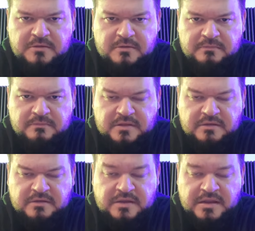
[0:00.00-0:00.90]

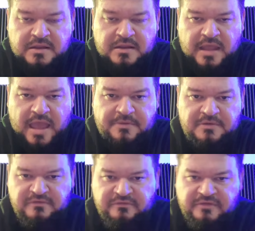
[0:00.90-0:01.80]
and it
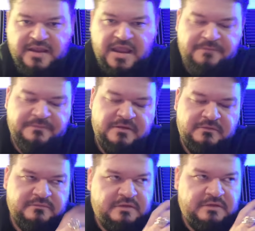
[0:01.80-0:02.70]
happened just like that
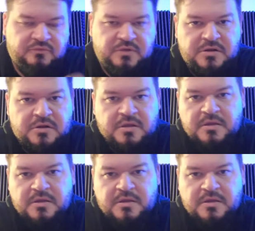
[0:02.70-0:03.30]
was weird.